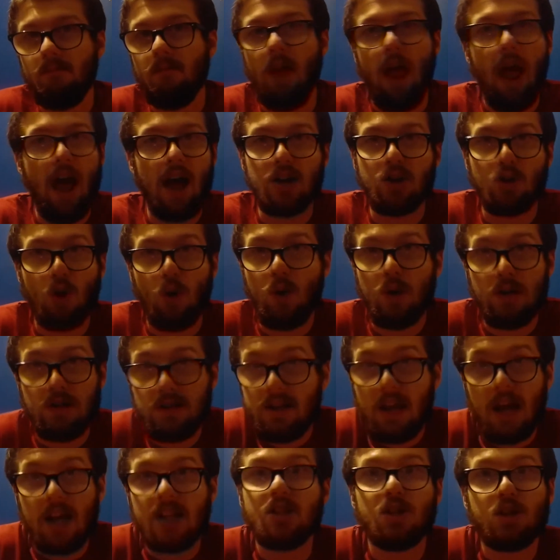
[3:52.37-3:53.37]
as always,
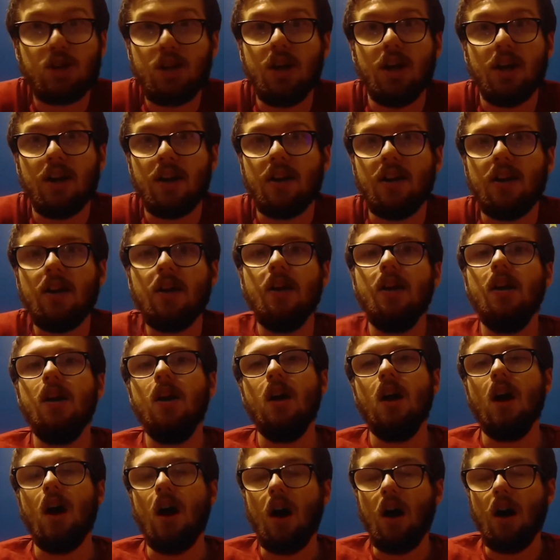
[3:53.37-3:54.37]
that's good.
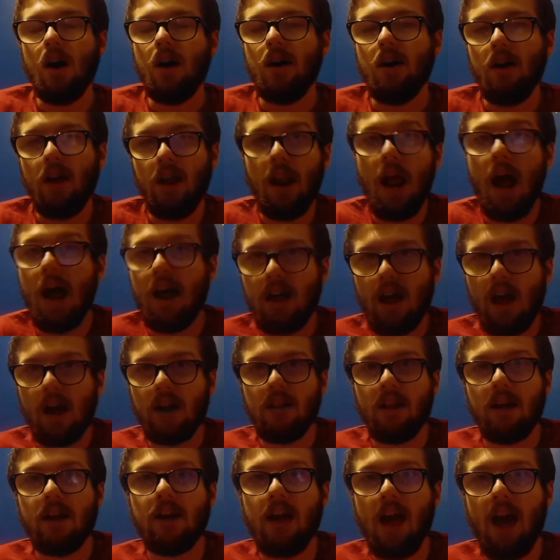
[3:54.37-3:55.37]
And I
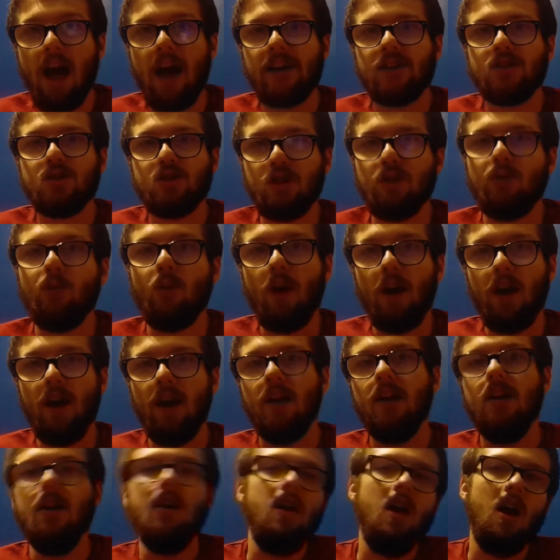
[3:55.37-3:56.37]
like action,
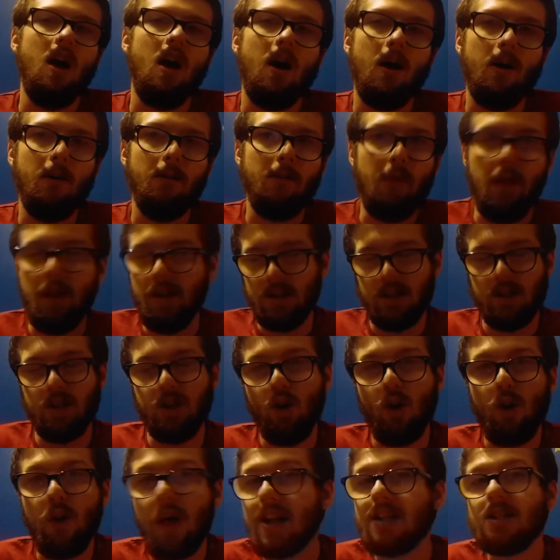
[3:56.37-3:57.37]
right?
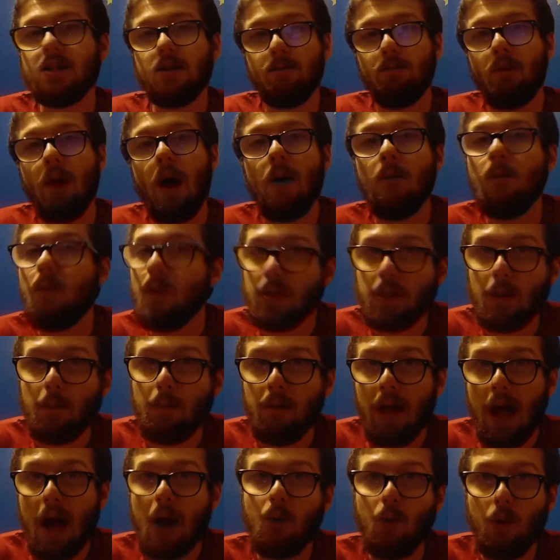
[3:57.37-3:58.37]
That's the problem with the
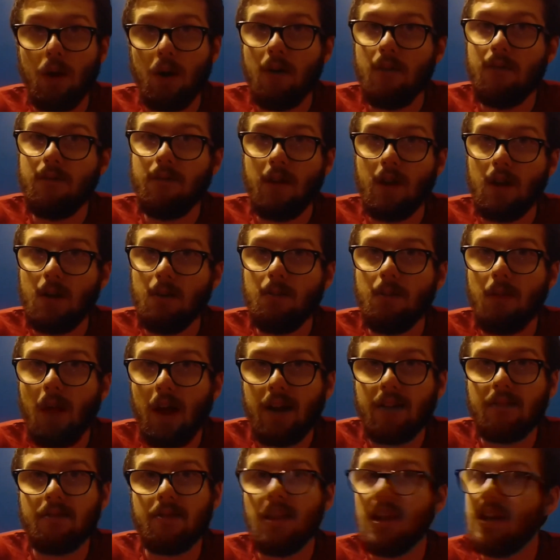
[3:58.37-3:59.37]
Black Widow film.
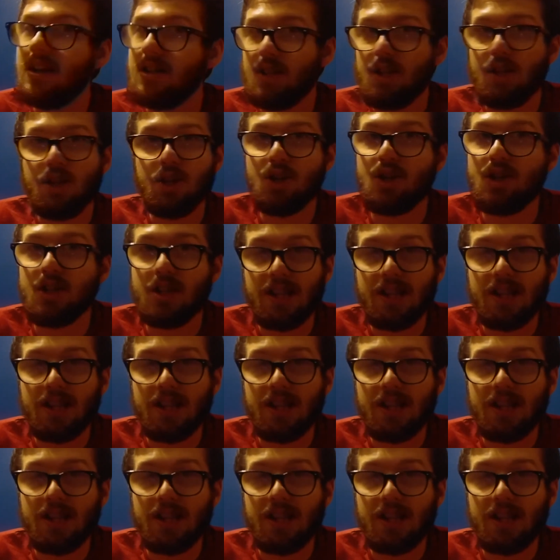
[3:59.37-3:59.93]
Like, that just